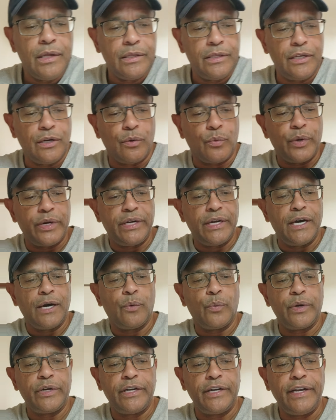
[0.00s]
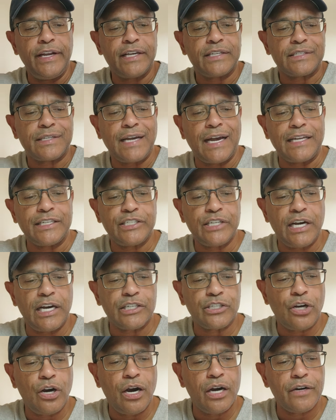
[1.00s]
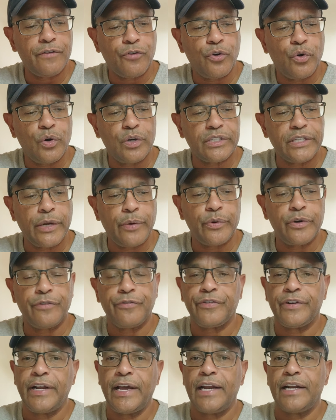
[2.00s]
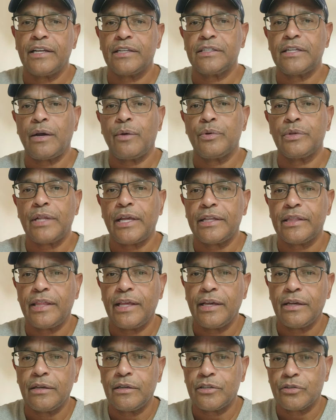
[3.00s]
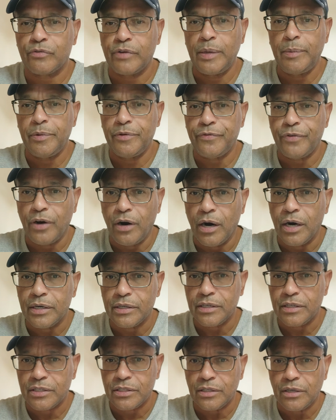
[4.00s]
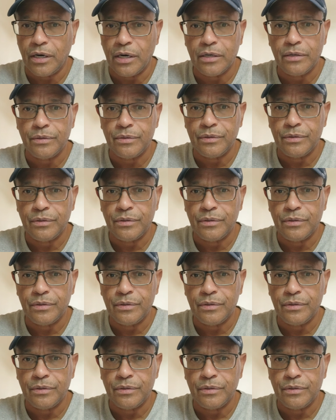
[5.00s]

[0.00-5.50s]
When the Knicks got Josh Hart, of course, there were the fanatics that were screaming for Hart to start.